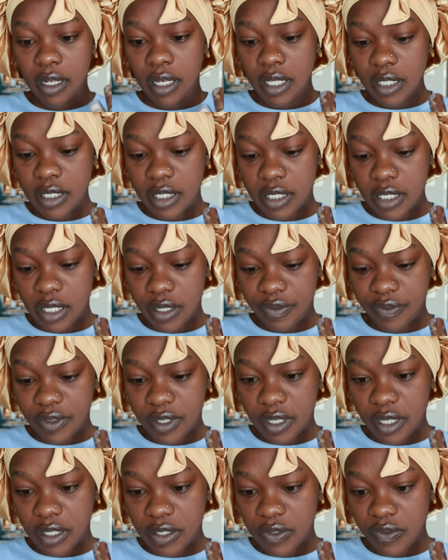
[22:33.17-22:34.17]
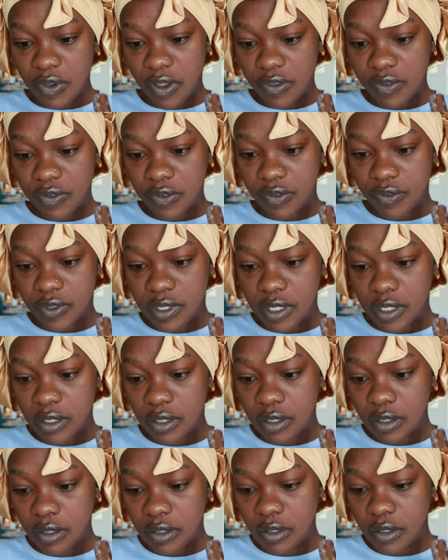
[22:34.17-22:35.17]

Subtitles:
let's see if there is 550.